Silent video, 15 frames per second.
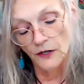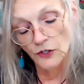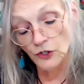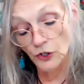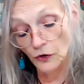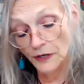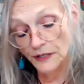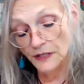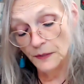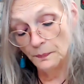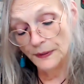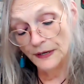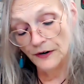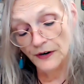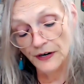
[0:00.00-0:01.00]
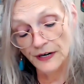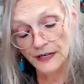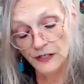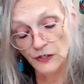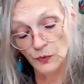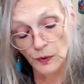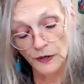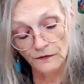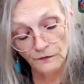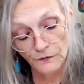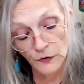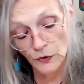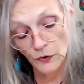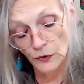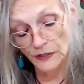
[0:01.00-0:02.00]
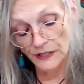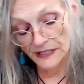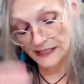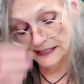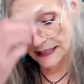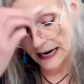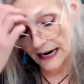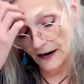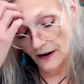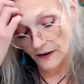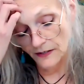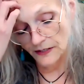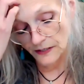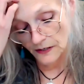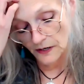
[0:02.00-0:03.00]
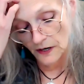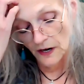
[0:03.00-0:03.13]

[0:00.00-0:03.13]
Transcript: During the periods when food is scarce,